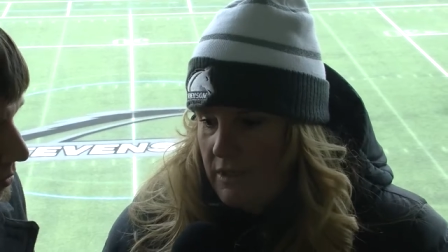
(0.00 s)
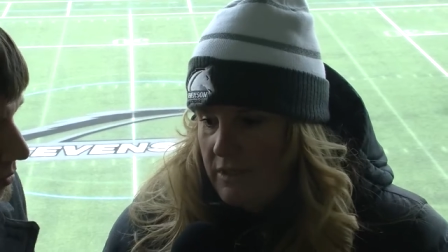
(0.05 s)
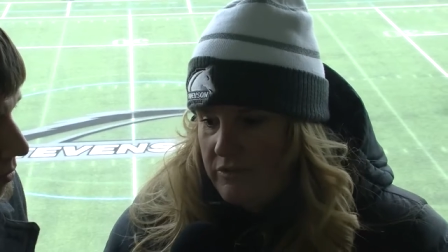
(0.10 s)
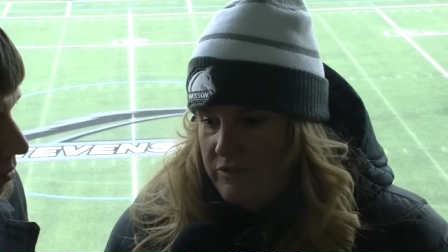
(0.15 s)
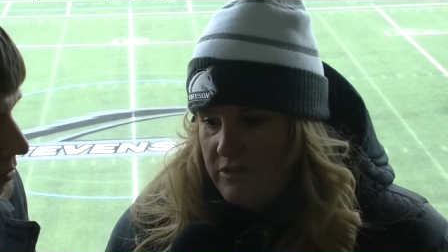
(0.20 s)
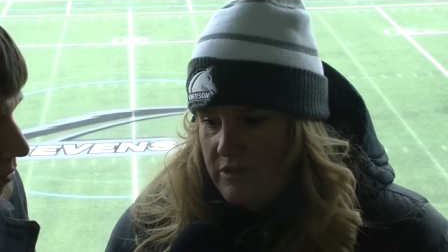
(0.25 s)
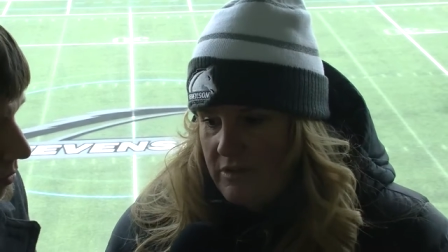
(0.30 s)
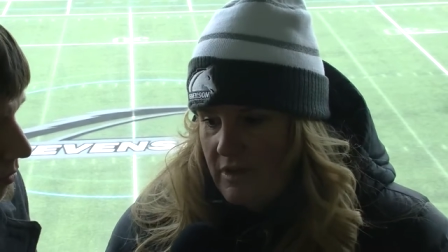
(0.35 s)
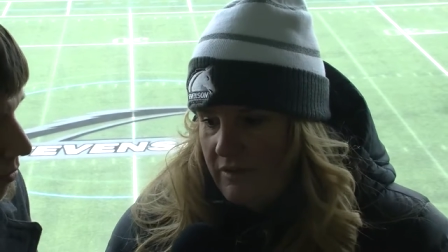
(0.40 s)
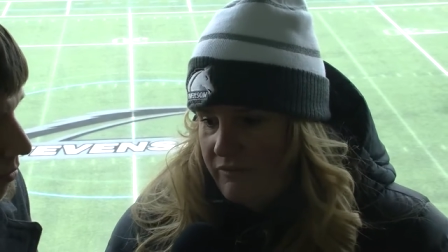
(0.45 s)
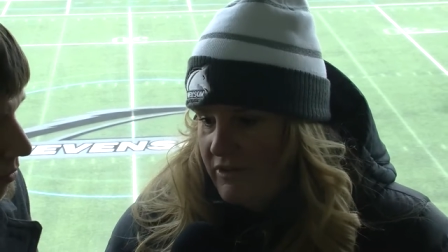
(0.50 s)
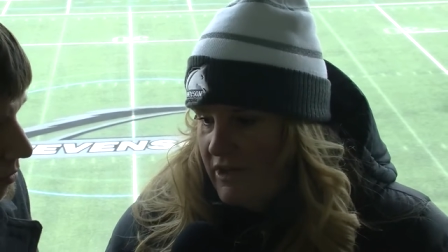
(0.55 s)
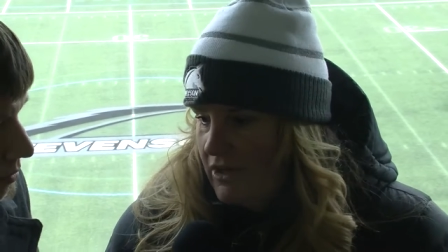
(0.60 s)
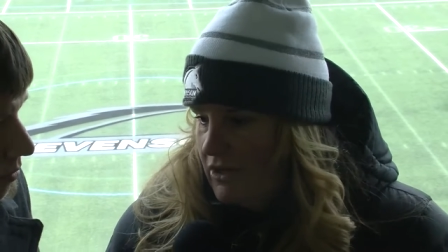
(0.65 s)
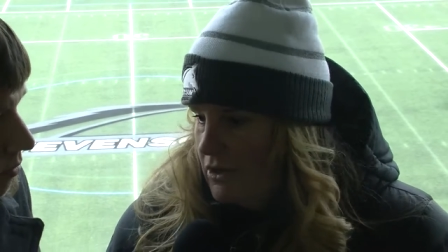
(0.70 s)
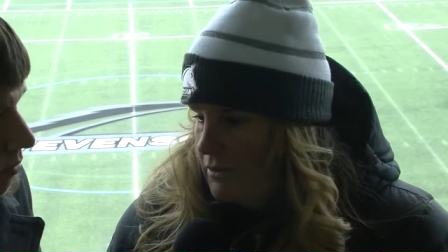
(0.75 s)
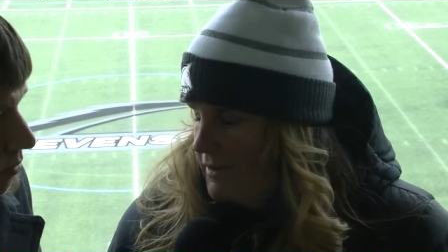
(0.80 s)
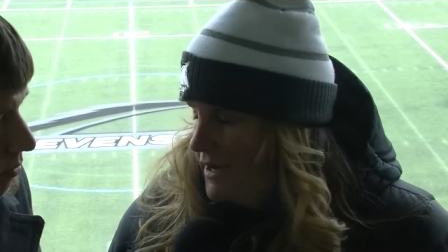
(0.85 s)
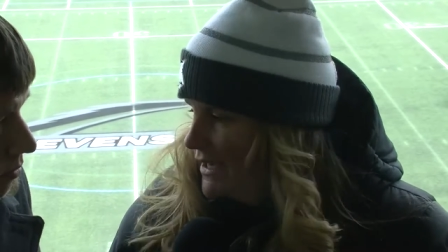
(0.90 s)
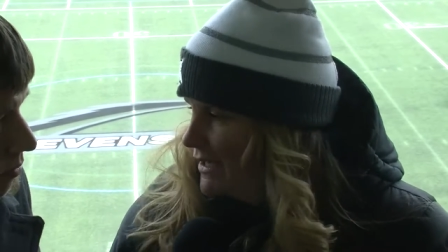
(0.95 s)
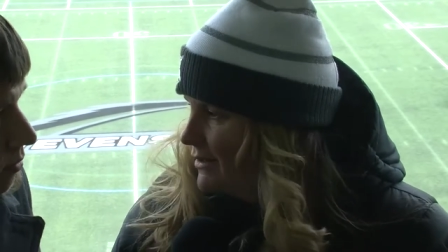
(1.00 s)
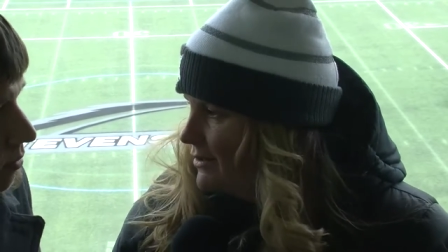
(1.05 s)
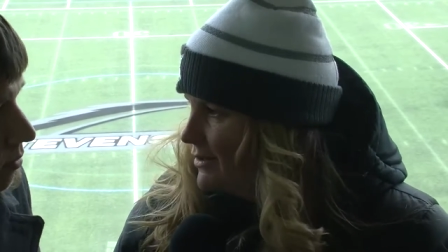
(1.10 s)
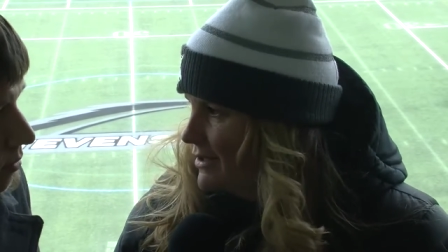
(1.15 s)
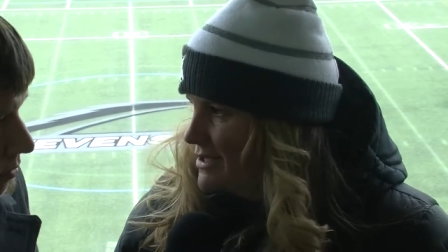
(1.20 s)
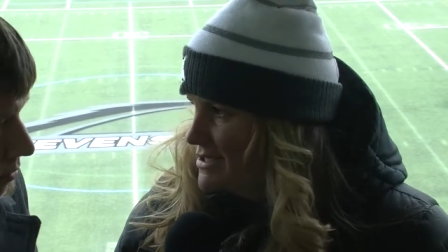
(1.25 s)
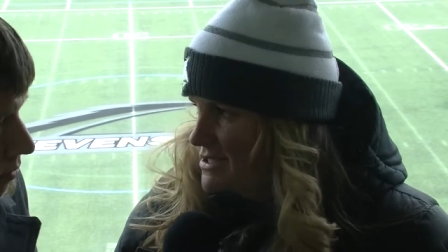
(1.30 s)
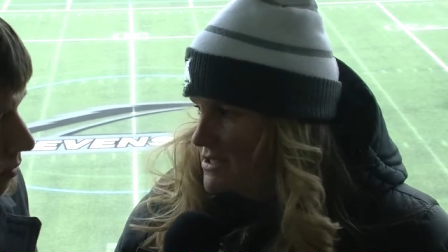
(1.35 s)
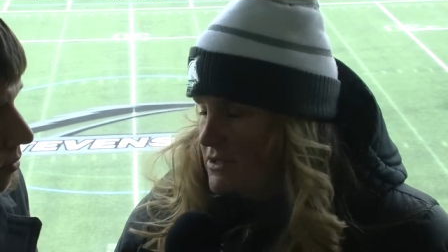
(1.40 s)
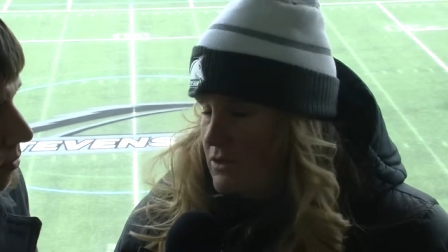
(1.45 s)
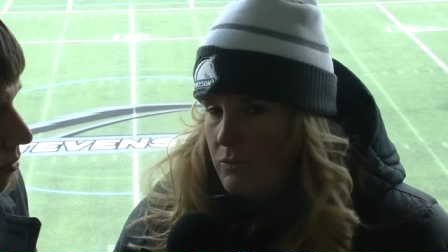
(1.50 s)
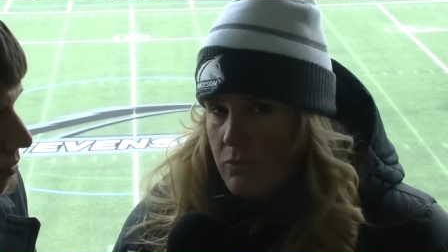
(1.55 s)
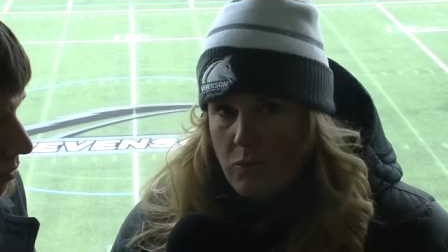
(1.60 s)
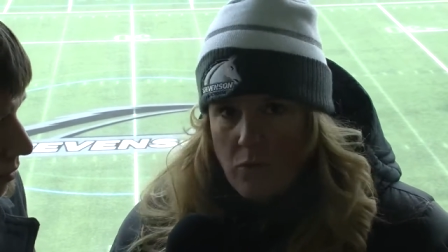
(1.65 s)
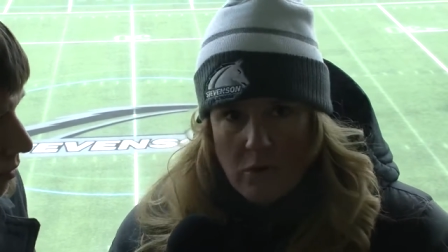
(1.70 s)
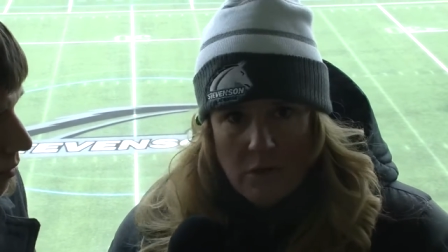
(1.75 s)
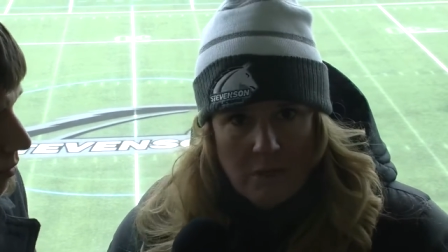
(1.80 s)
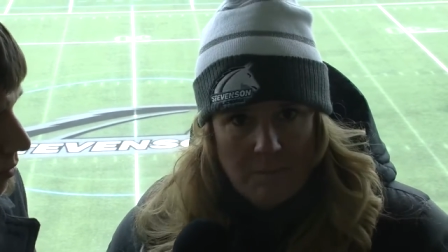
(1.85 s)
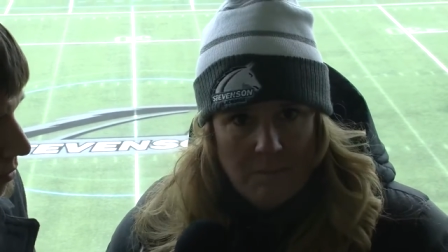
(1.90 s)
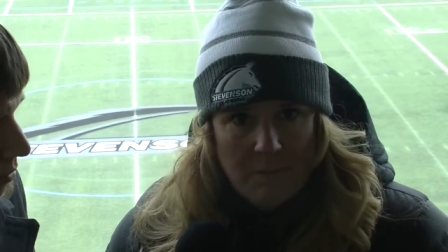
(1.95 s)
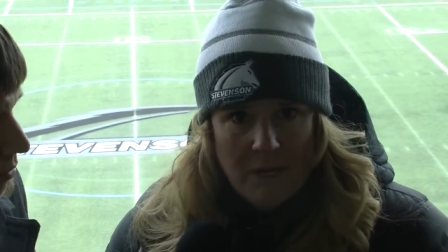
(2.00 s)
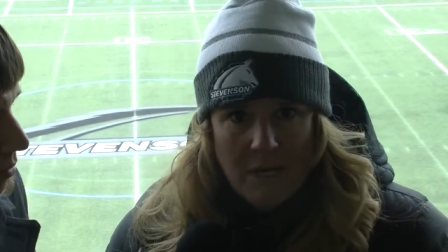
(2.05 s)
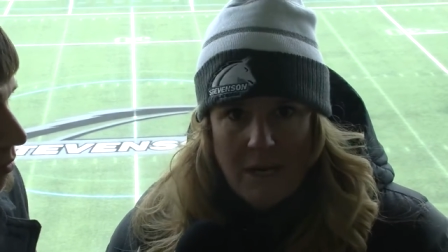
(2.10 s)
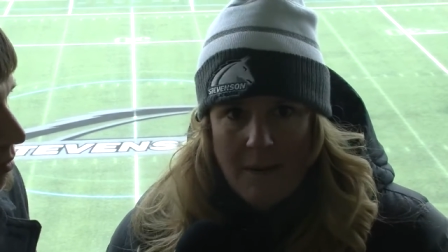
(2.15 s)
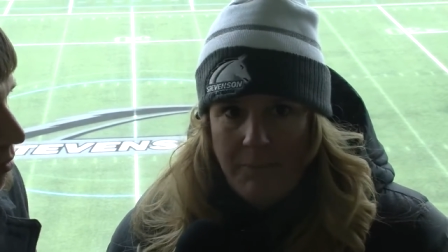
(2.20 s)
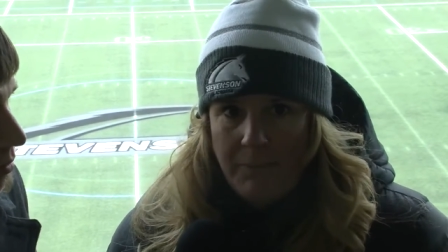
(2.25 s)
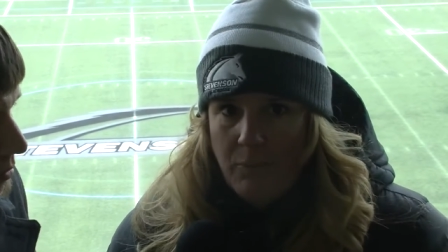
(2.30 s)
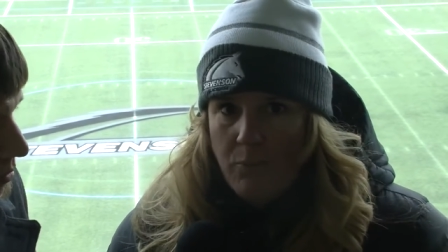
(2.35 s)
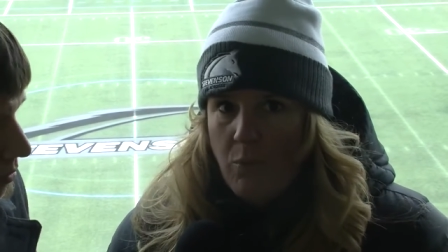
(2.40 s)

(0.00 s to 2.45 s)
is it, I've got to go back and look, is it the warm up?